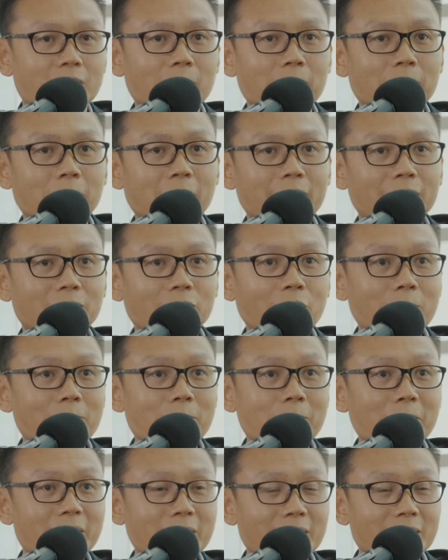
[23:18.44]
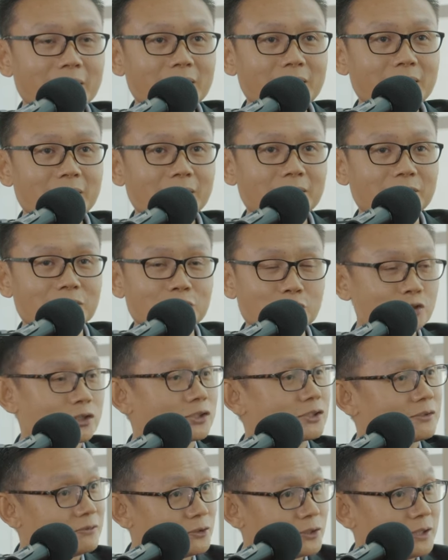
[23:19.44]
but not making
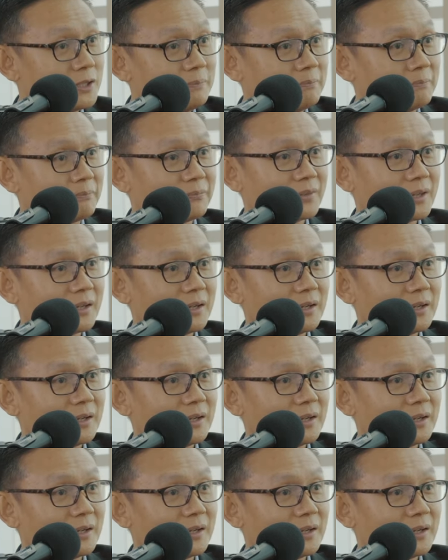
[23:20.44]
decision for them.